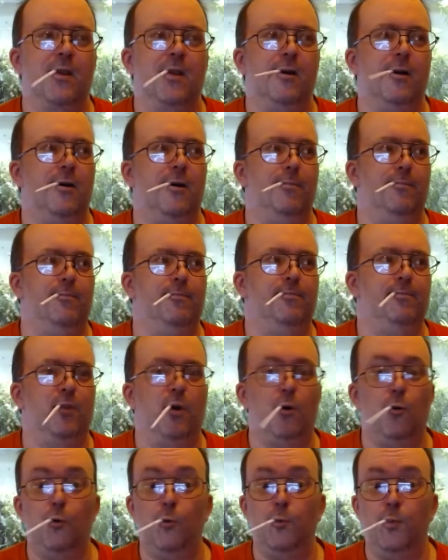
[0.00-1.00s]
Not
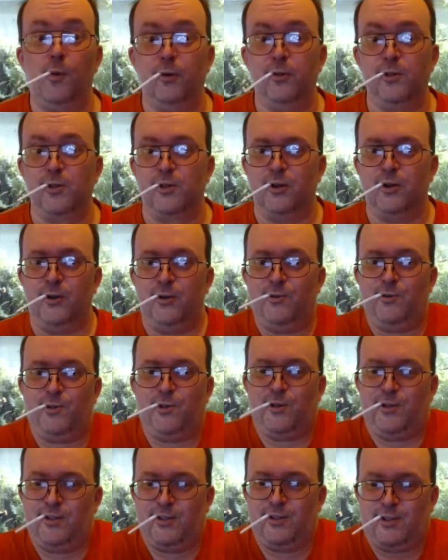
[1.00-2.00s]
All Pond
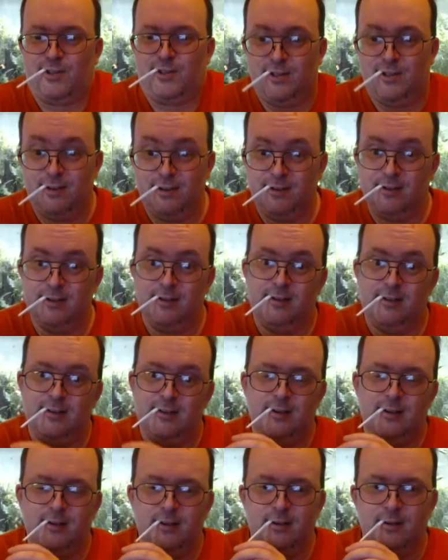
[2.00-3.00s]
Solutions.
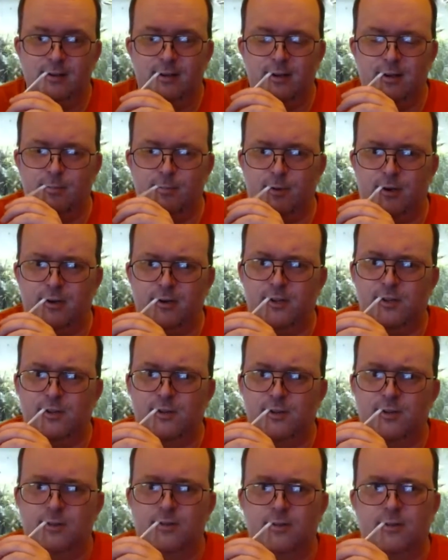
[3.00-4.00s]
Might
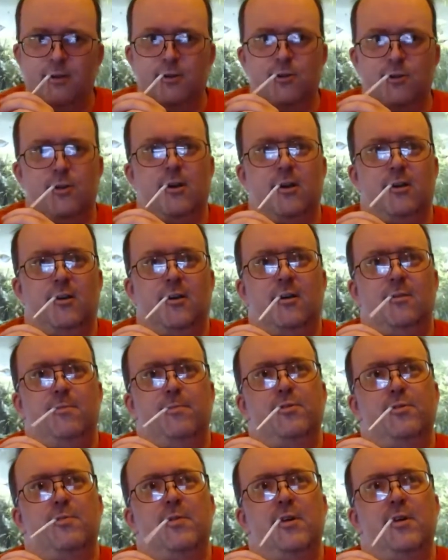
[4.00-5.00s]
just actually
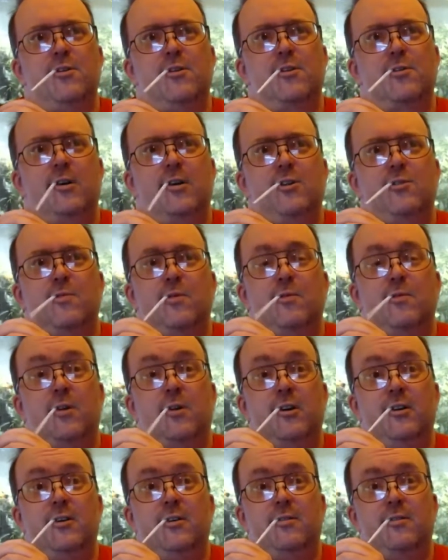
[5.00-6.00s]
Apes, Pigs and Spacemen.
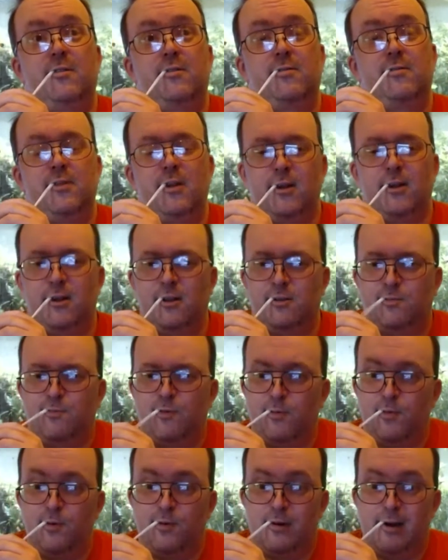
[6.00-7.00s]
Might, yeah, that's
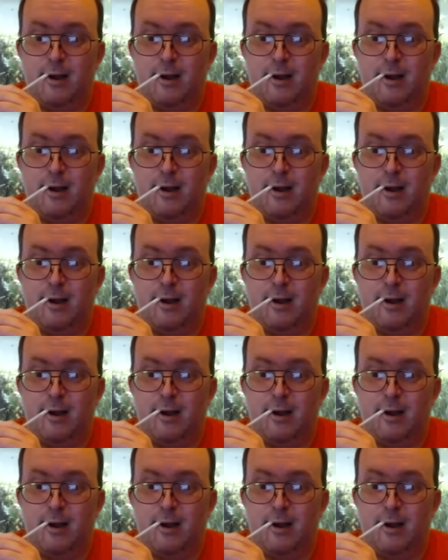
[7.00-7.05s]
probably more